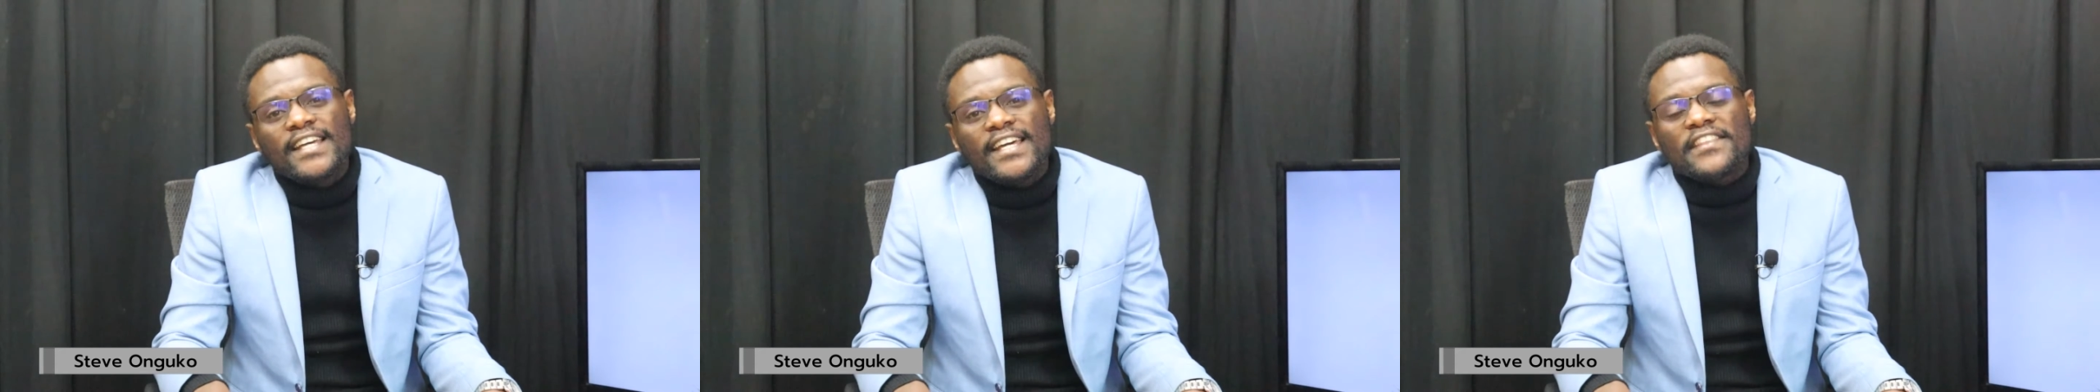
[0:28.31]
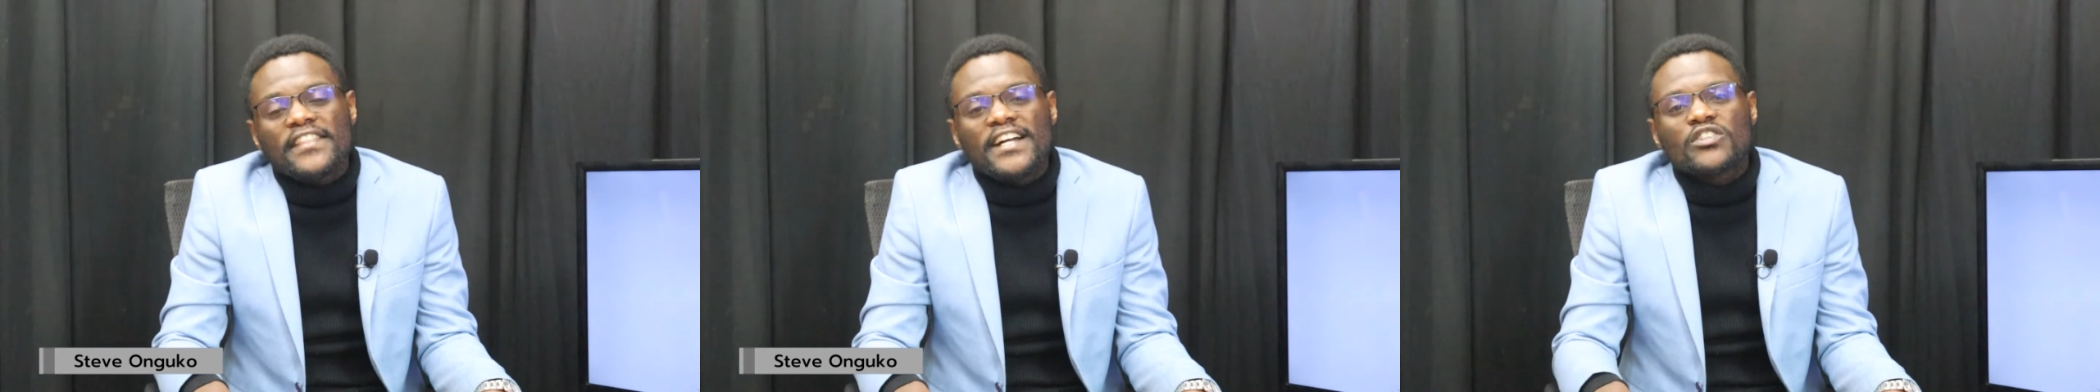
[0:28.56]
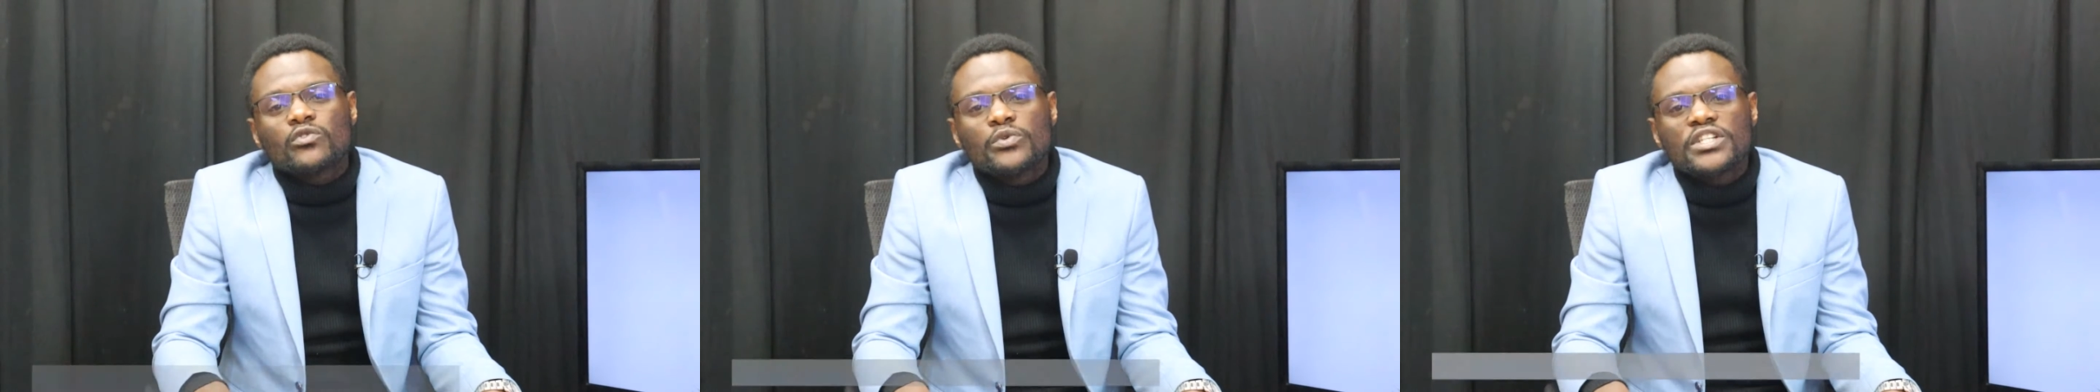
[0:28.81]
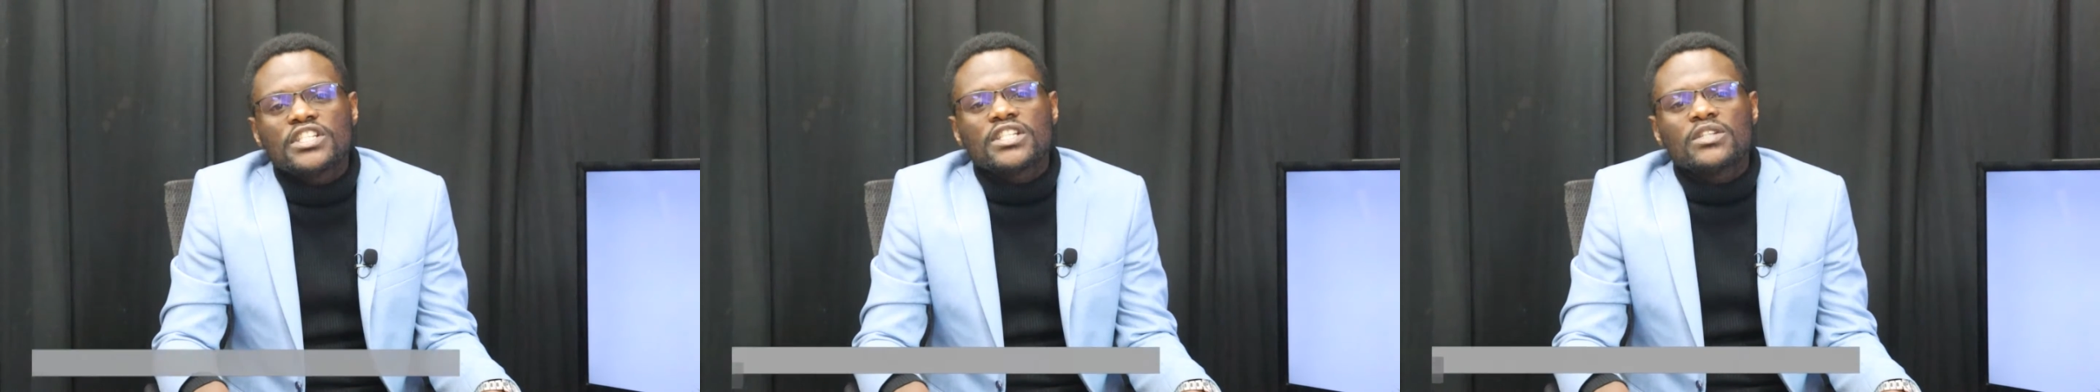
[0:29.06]
and that
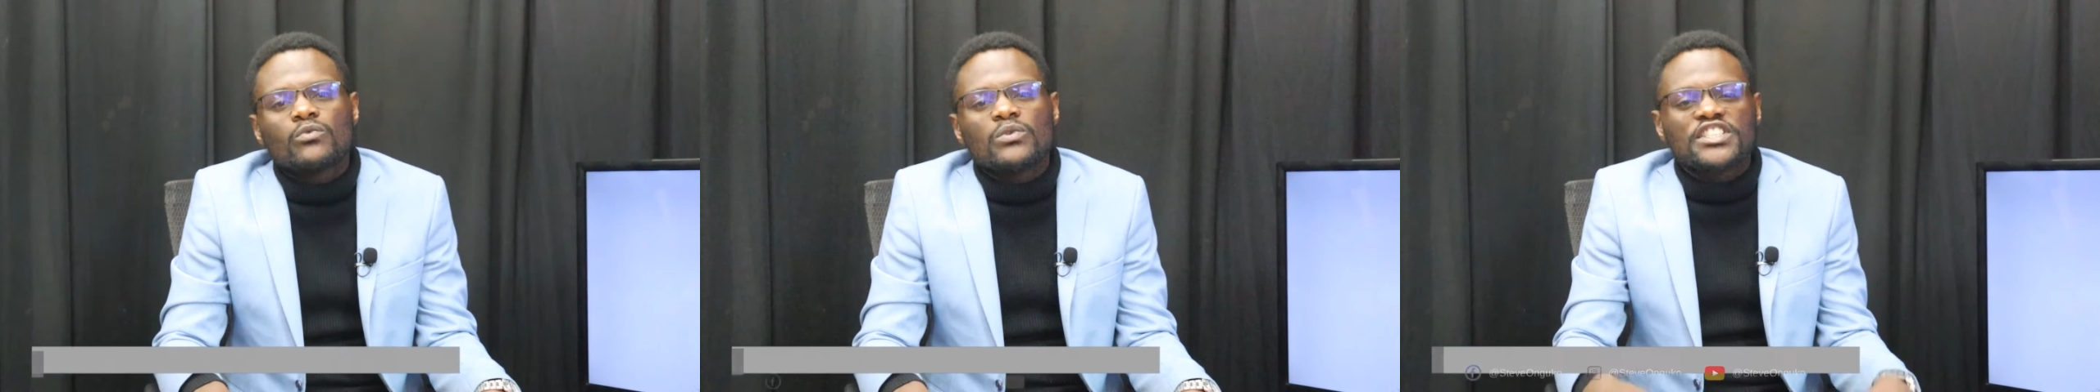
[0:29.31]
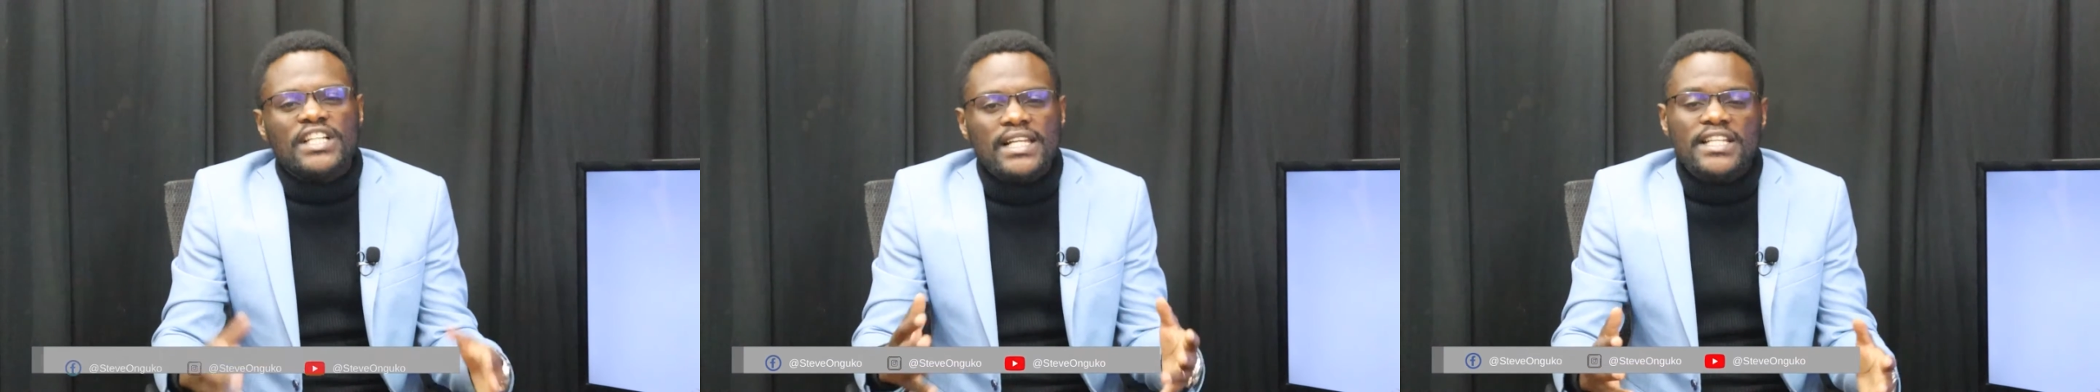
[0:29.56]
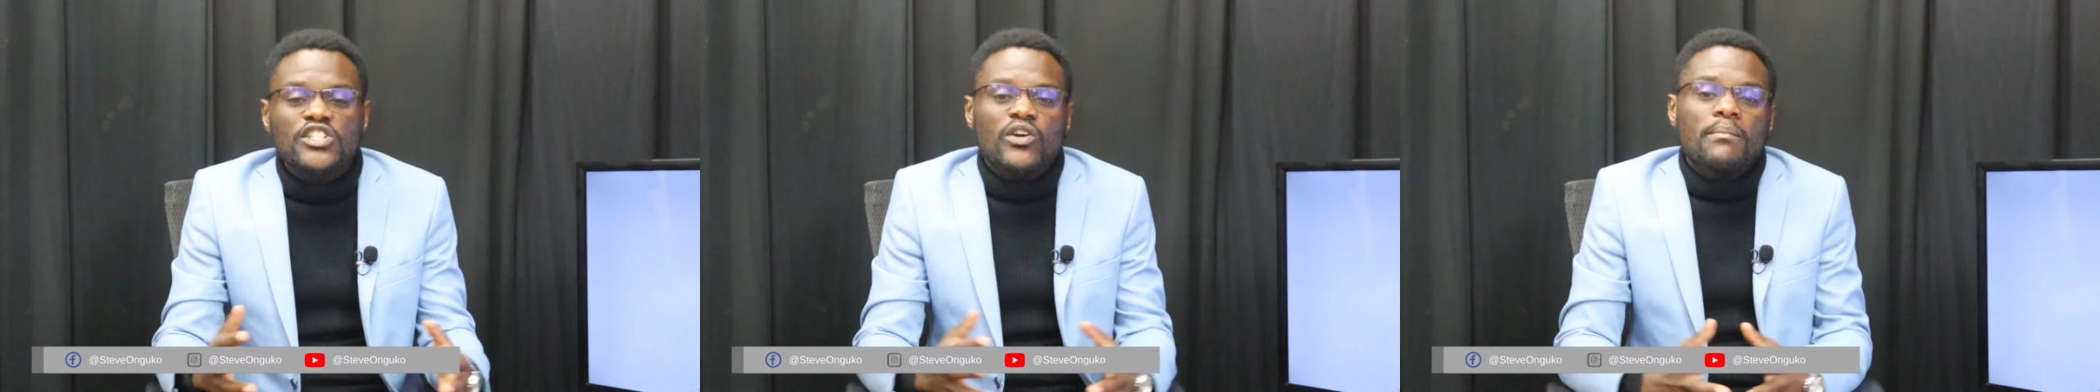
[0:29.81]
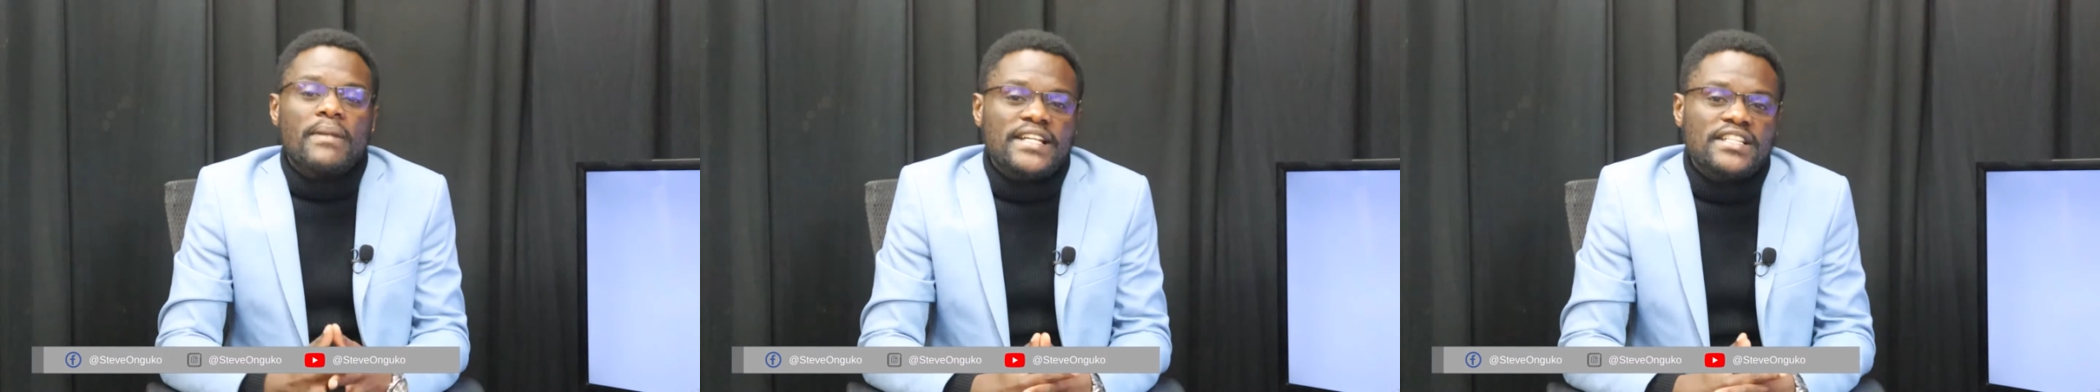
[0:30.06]
which will challenge
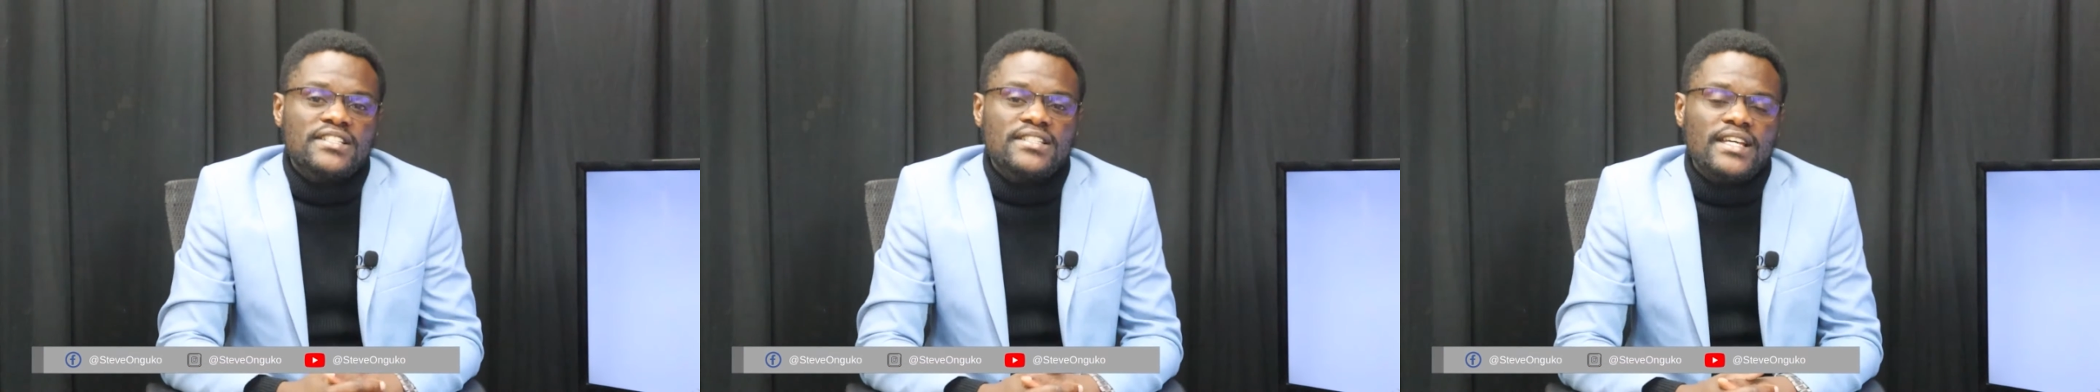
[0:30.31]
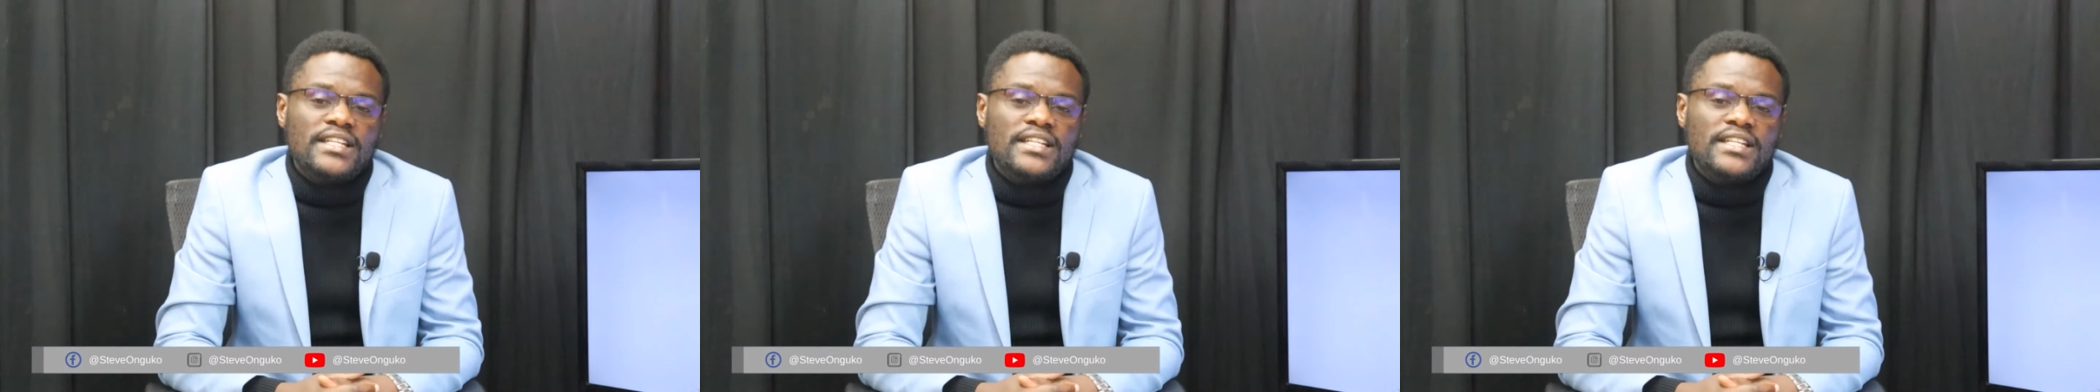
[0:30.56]
our minds